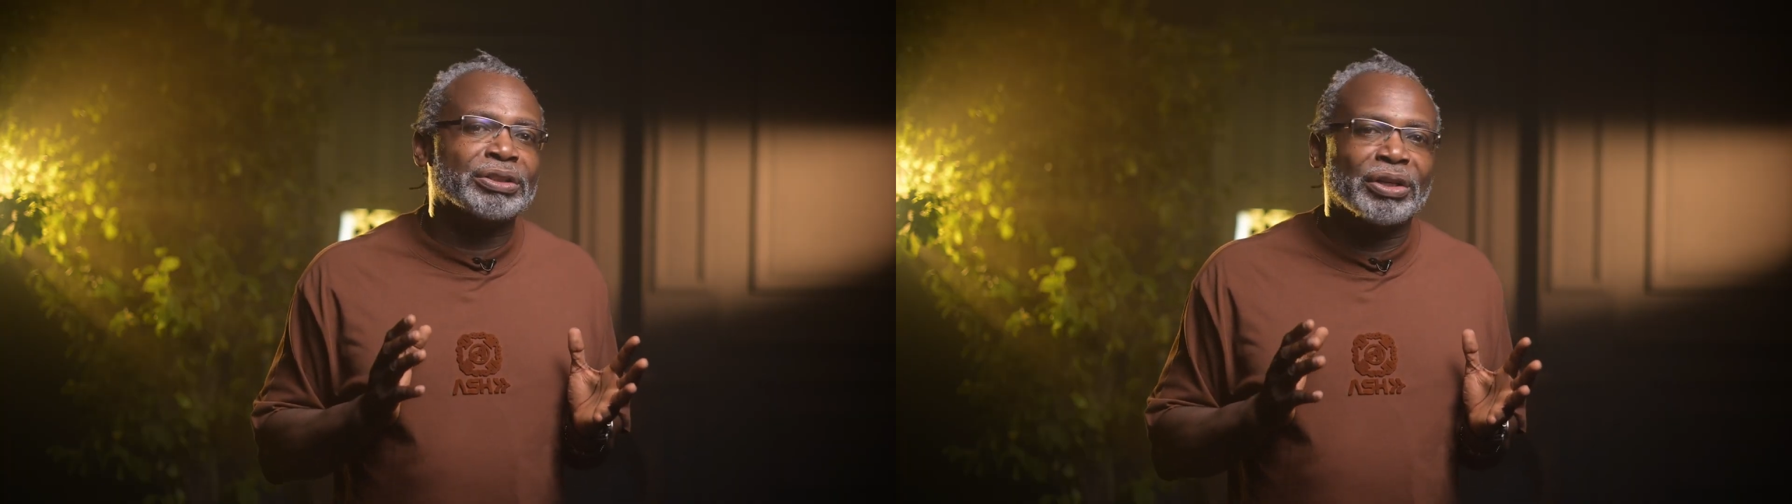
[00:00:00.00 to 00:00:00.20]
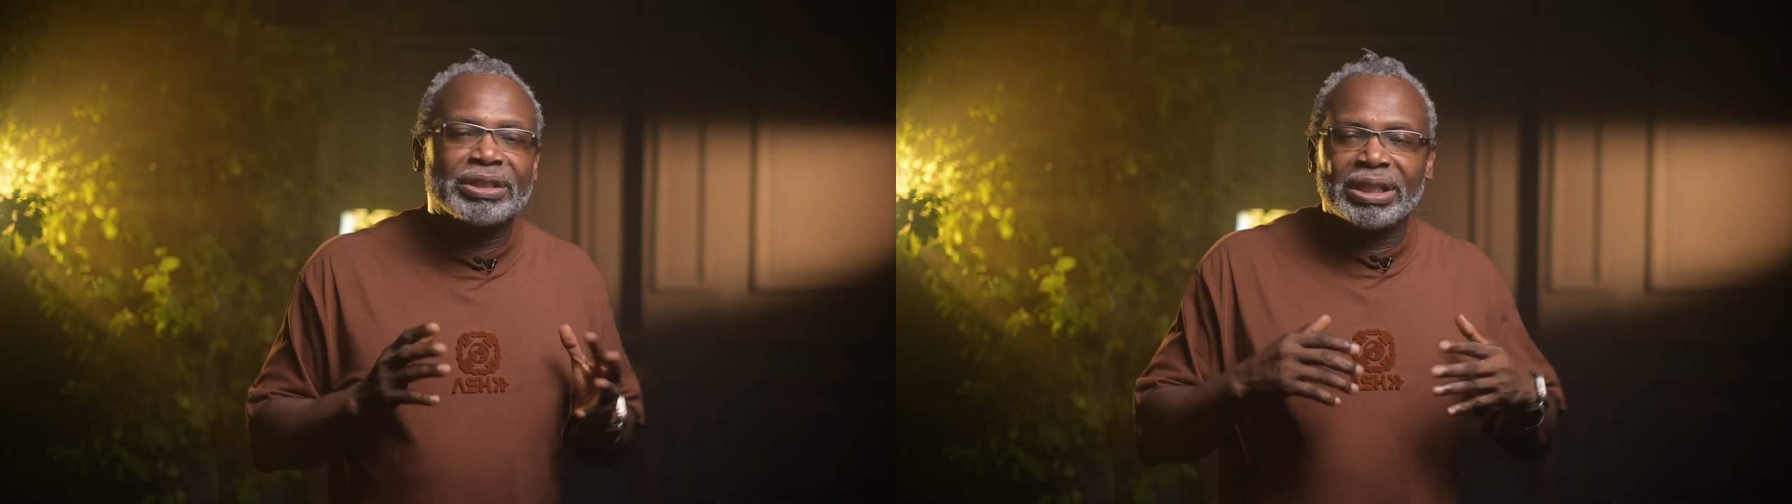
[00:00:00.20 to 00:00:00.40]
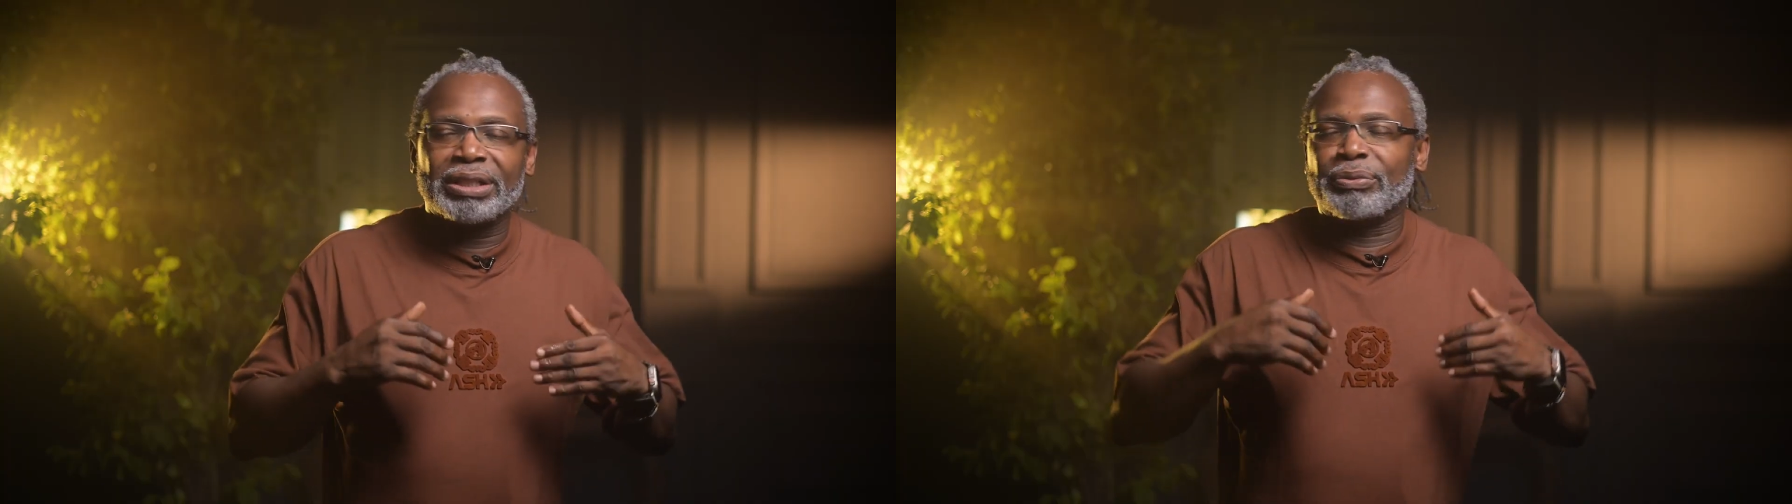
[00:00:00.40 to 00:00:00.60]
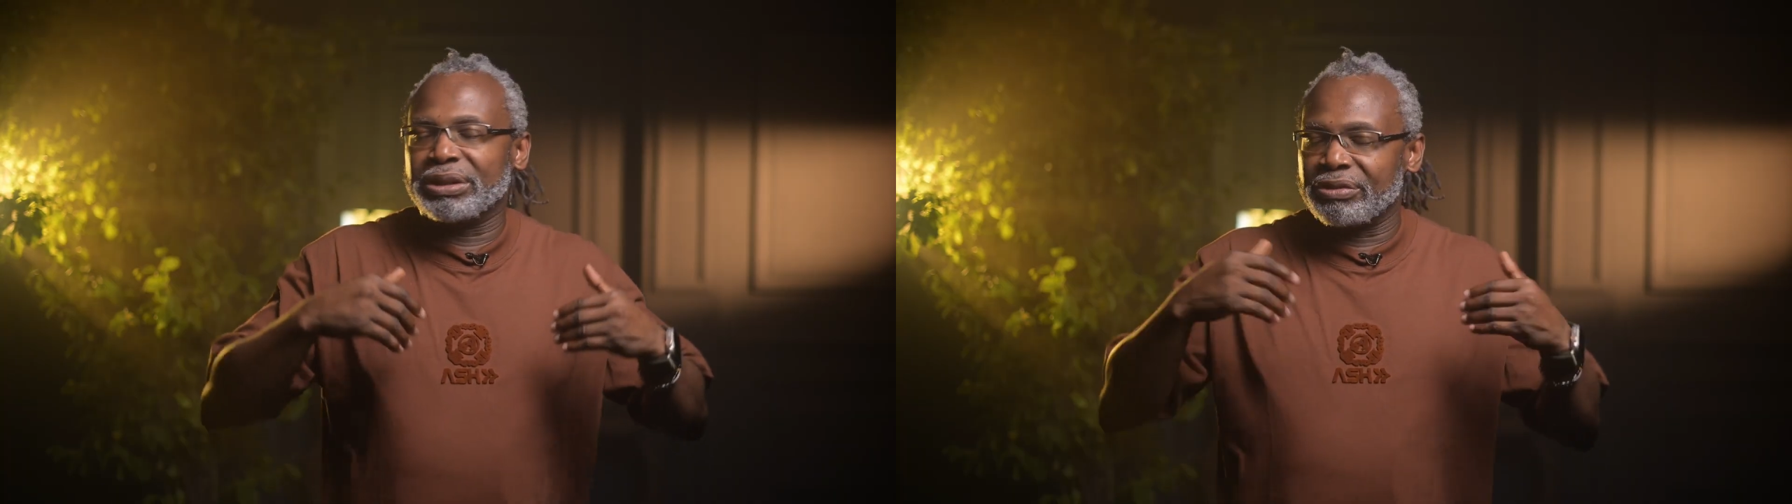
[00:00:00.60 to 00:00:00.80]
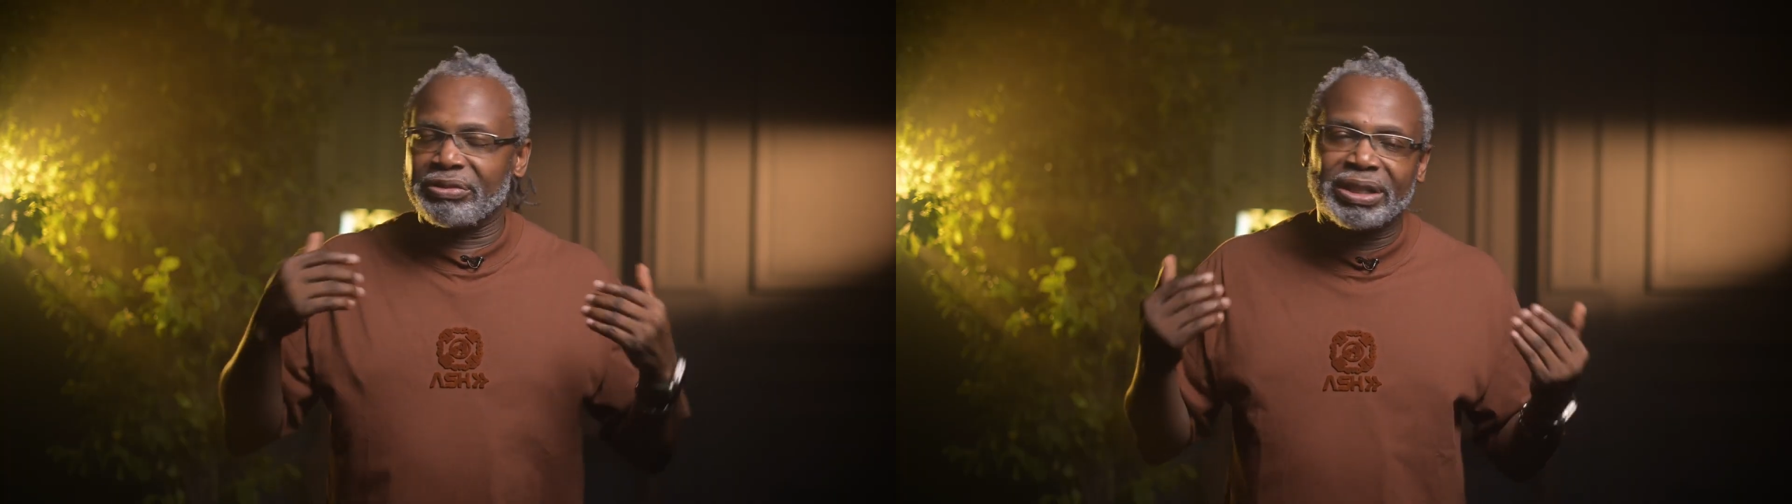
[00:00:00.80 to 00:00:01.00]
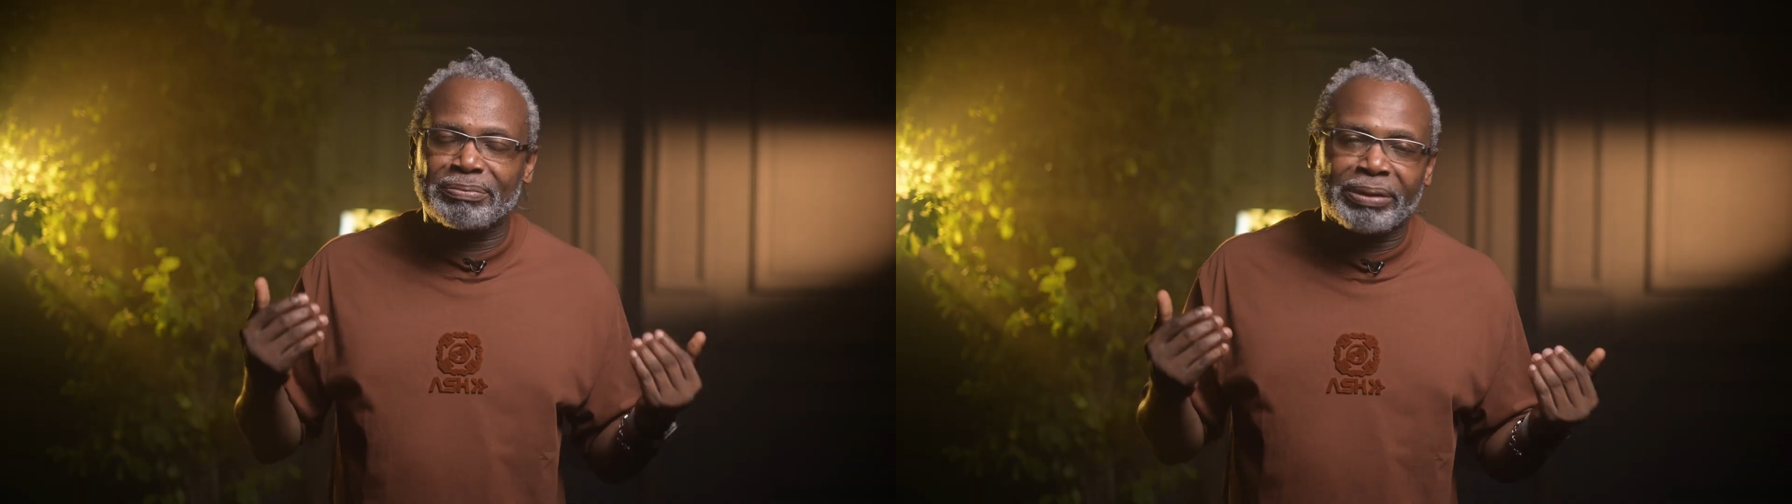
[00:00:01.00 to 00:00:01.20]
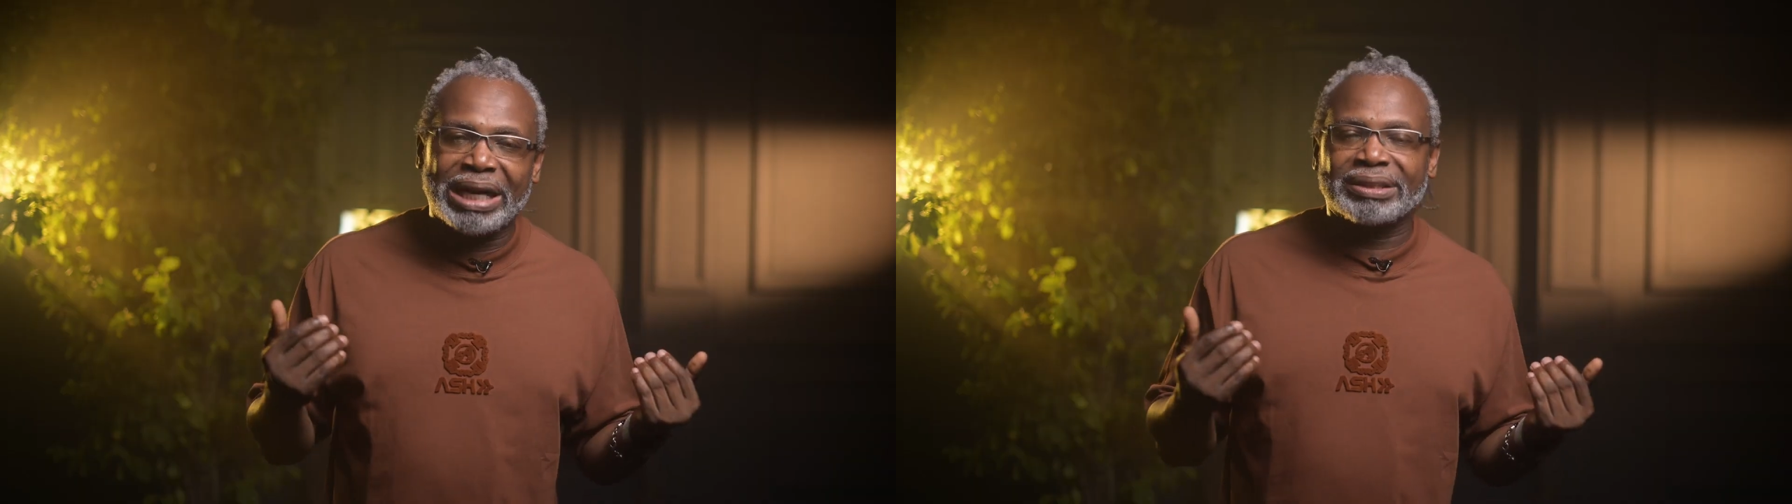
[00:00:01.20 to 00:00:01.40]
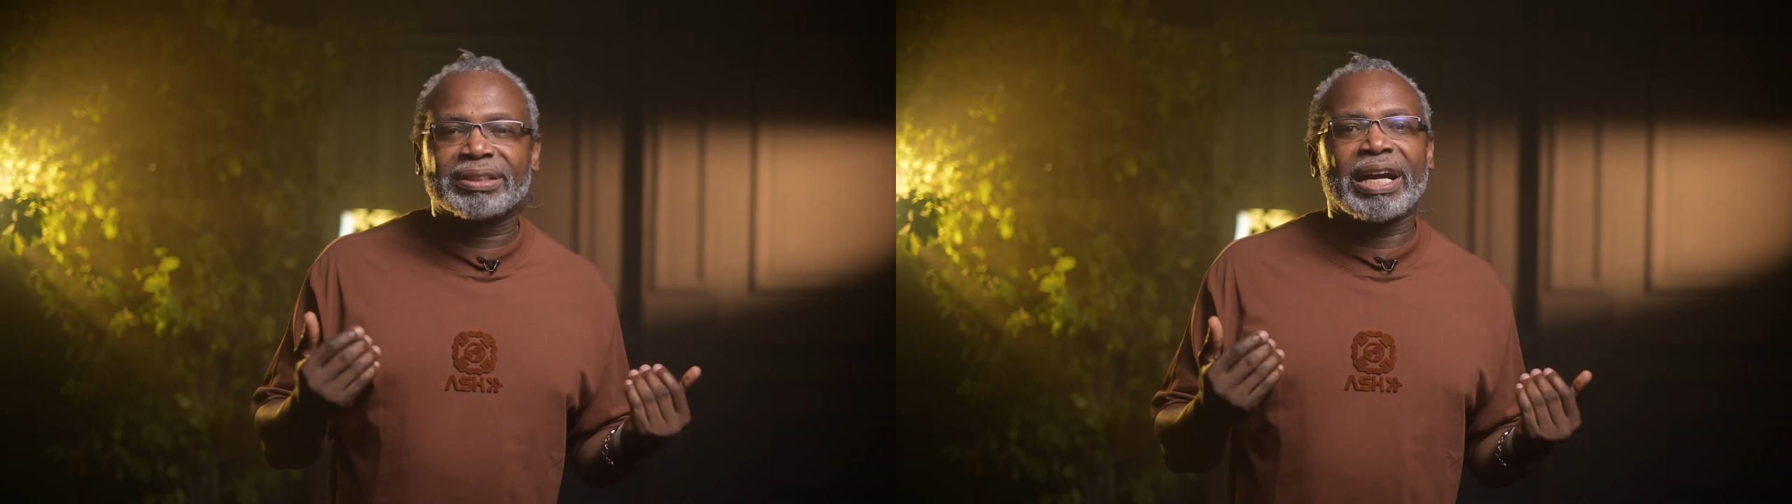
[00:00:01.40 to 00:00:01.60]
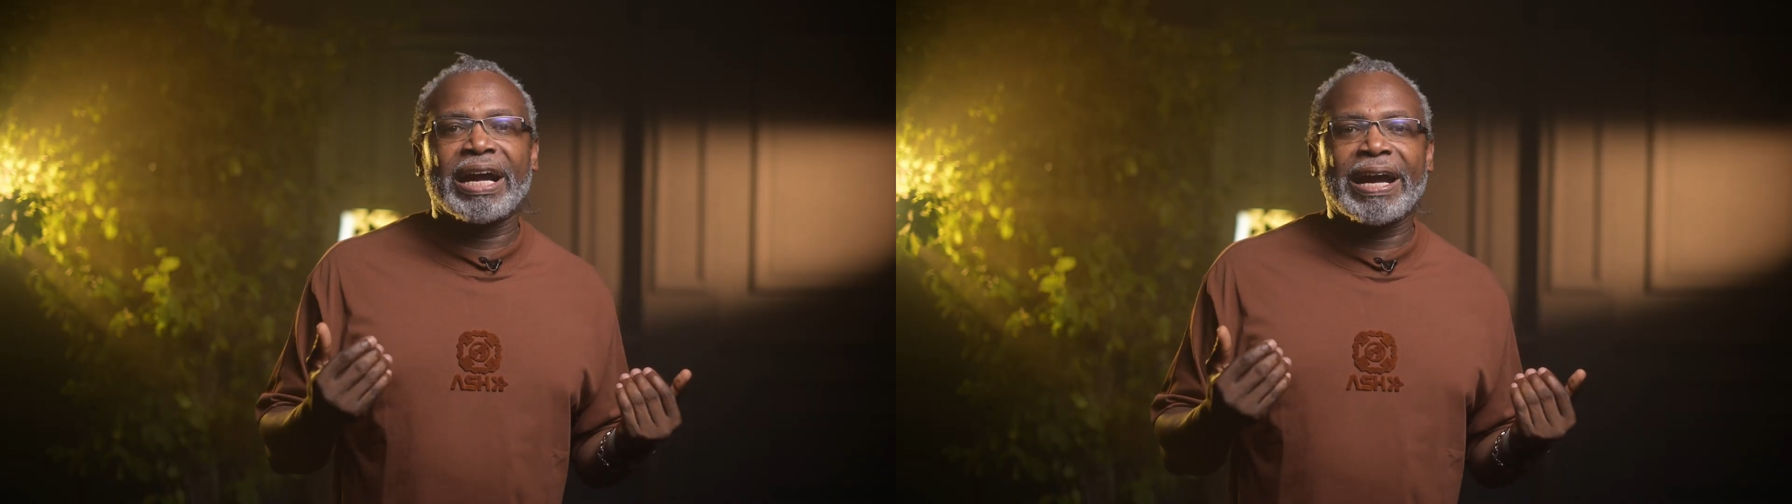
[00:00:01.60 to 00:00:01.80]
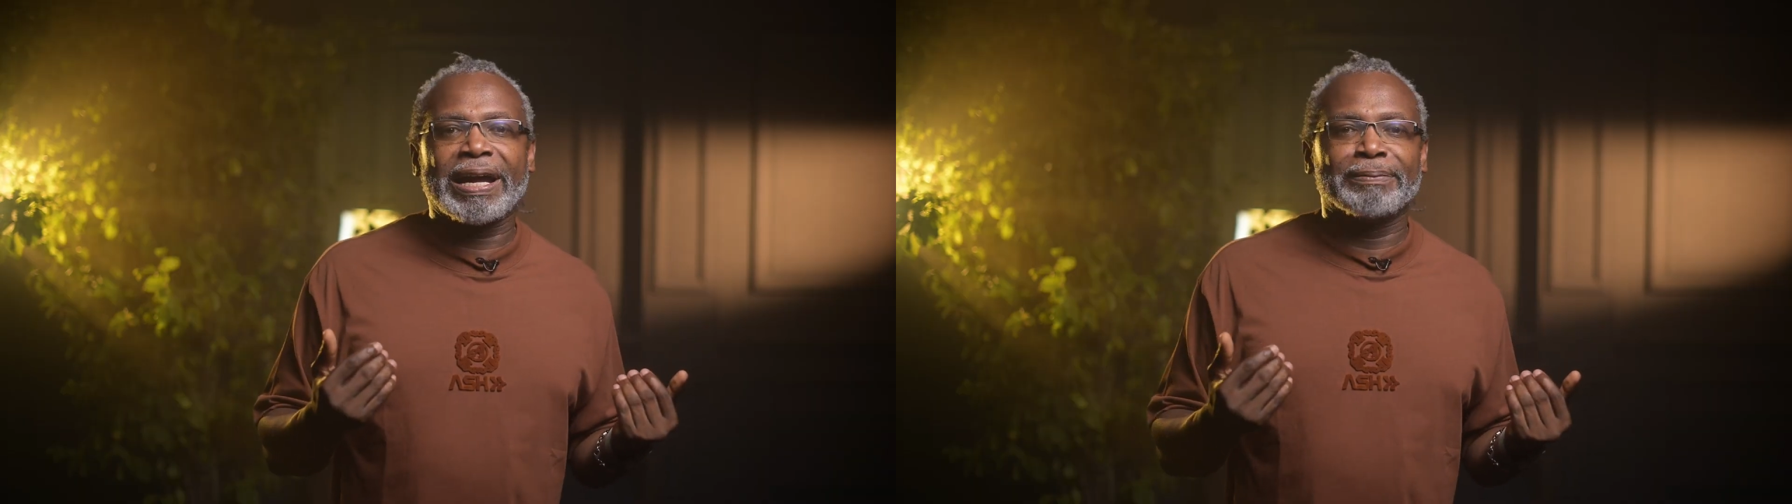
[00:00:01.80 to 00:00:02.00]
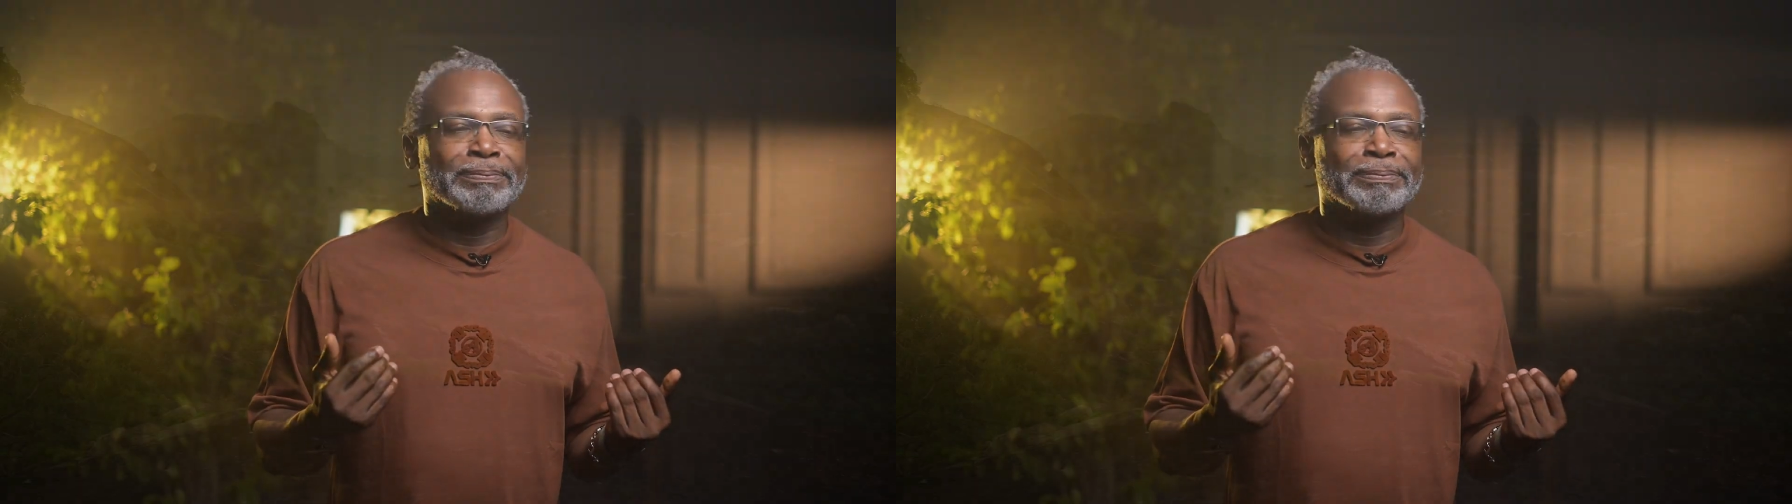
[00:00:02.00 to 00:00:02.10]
you're dealing with a very bright sky,